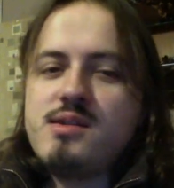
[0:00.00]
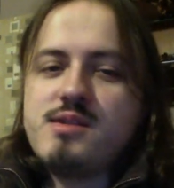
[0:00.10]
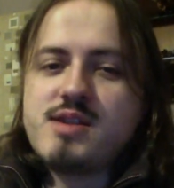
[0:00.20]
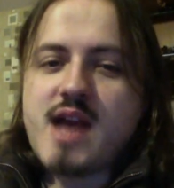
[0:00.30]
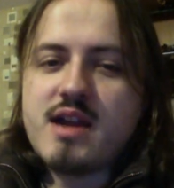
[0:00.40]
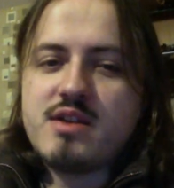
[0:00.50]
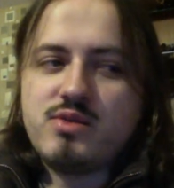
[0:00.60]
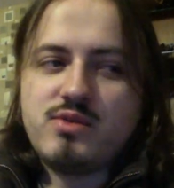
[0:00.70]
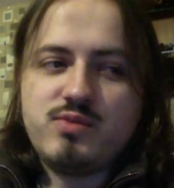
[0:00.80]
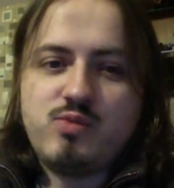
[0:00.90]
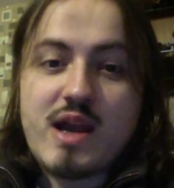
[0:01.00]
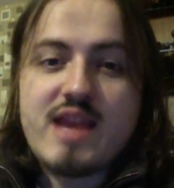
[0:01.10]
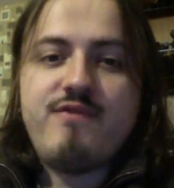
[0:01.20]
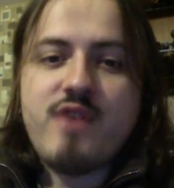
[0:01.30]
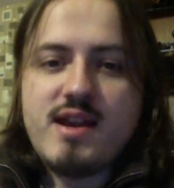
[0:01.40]
Tanador, when he
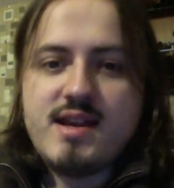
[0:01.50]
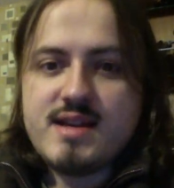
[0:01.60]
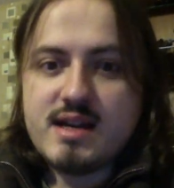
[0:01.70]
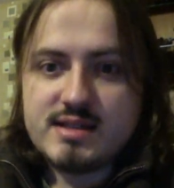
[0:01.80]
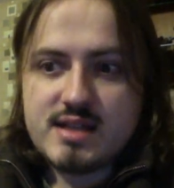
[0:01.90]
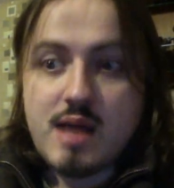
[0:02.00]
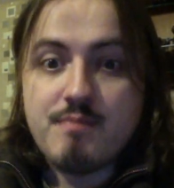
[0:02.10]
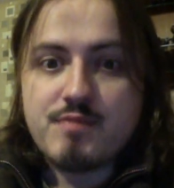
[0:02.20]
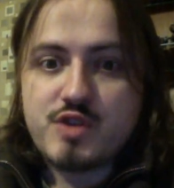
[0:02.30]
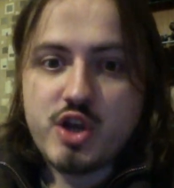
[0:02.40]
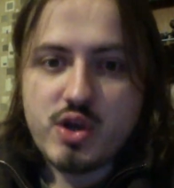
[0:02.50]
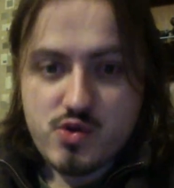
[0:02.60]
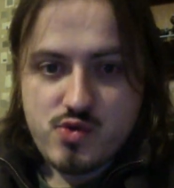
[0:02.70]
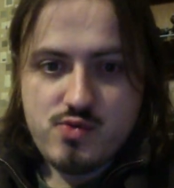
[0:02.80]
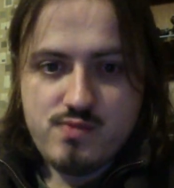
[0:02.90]
finally does come
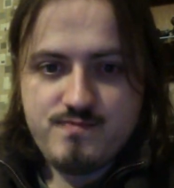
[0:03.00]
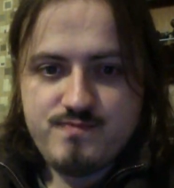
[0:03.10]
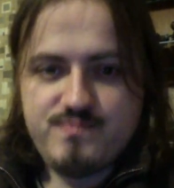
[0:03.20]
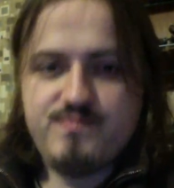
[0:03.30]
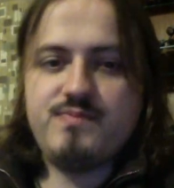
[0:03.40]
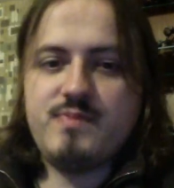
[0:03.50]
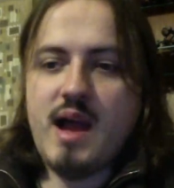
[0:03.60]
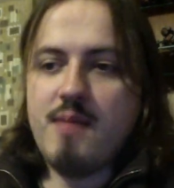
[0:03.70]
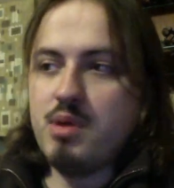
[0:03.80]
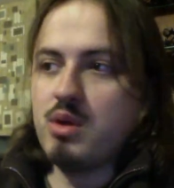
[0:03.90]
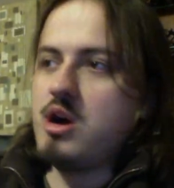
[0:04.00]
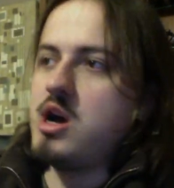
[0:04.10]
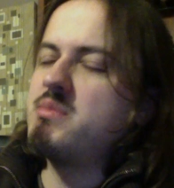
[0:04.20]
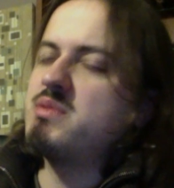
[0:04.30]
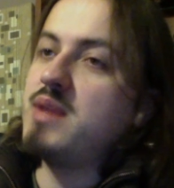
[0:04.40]
to, and
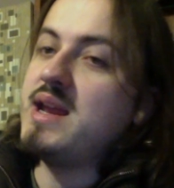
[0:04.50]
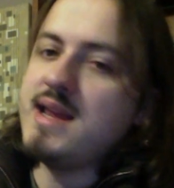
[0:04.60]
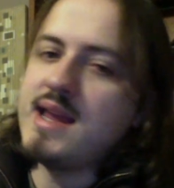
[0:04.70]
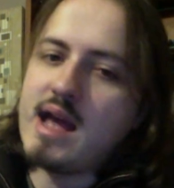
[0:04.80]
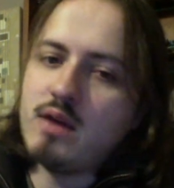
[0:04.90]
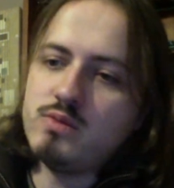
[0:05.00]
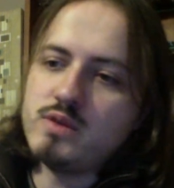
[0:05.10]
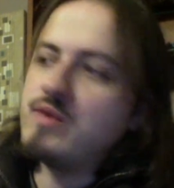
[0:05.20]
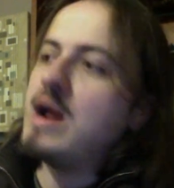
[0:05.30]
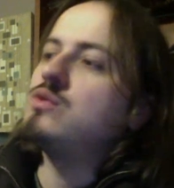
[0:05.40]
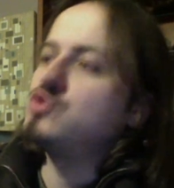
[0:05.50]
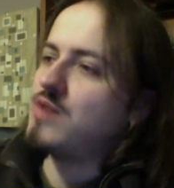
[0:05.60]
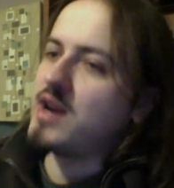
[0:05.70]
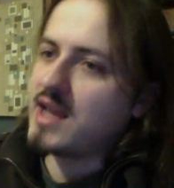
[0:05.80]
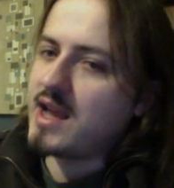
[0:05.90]
Bolheim's bleeding out with rounds
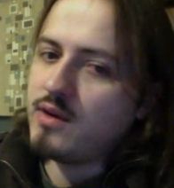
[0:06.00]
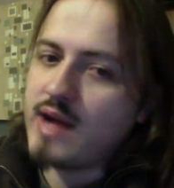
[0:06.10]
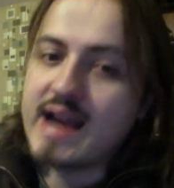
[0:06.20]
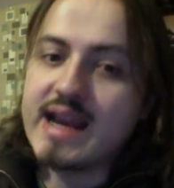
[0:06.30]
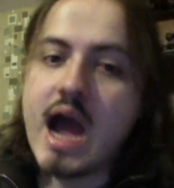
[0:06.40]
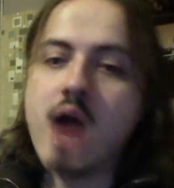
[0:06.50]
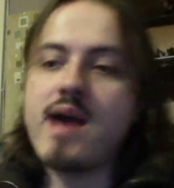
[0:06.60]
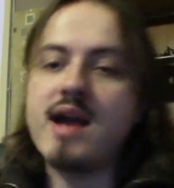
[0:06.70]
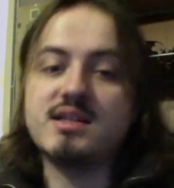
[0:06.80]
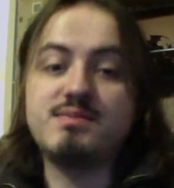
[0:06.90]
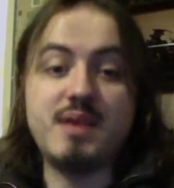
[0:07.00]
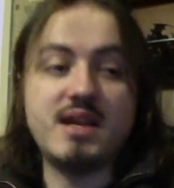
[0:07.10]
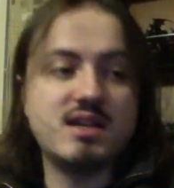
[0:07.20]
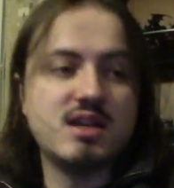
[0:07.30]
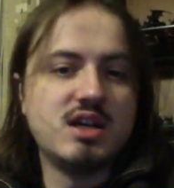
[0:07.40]
running out, and Karak's
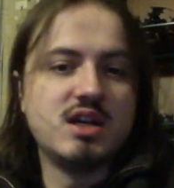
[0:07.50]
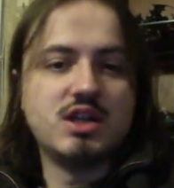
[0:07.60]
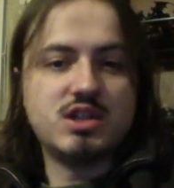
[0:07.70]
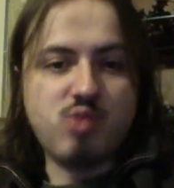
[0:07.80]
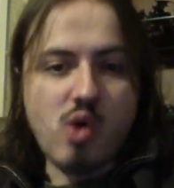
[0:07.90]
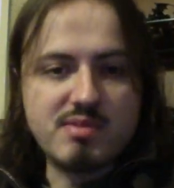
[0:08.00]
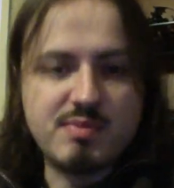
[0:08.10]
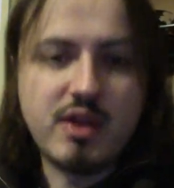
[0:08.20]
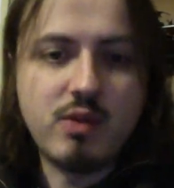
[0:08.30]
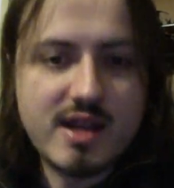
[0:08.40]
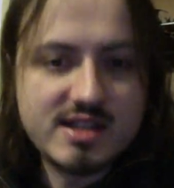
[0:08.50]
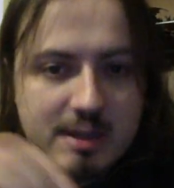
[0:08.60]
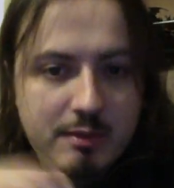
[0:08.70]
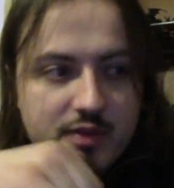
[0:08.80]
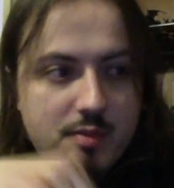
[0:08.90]
being swarmed, by the way, and some
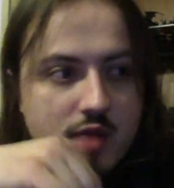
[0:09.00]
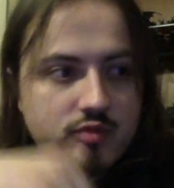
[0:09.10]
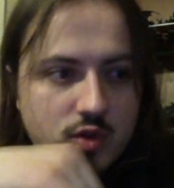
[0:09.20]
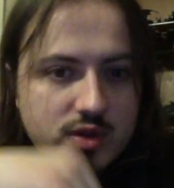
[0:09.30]
of them are rolling